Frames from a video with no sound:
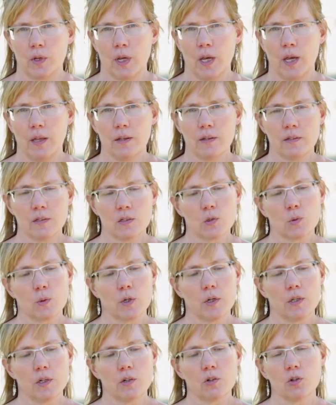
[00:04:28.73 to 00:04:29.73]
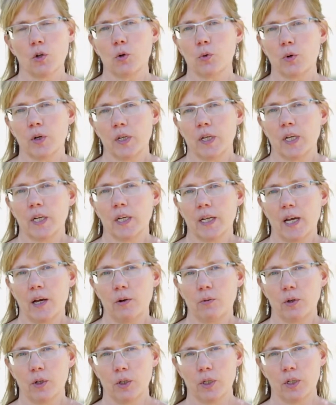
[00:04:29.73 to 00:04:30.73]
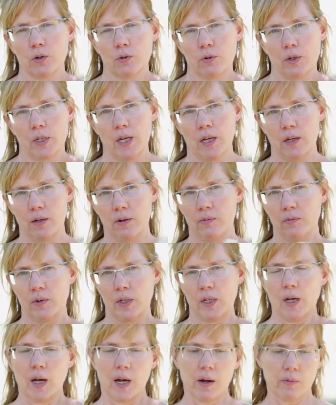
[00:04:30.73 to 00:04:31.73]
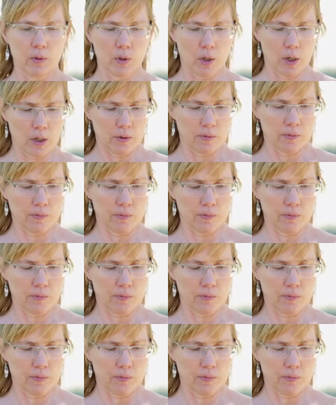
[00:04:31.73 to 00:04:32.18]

And this is where the children can get really creative and have a lot of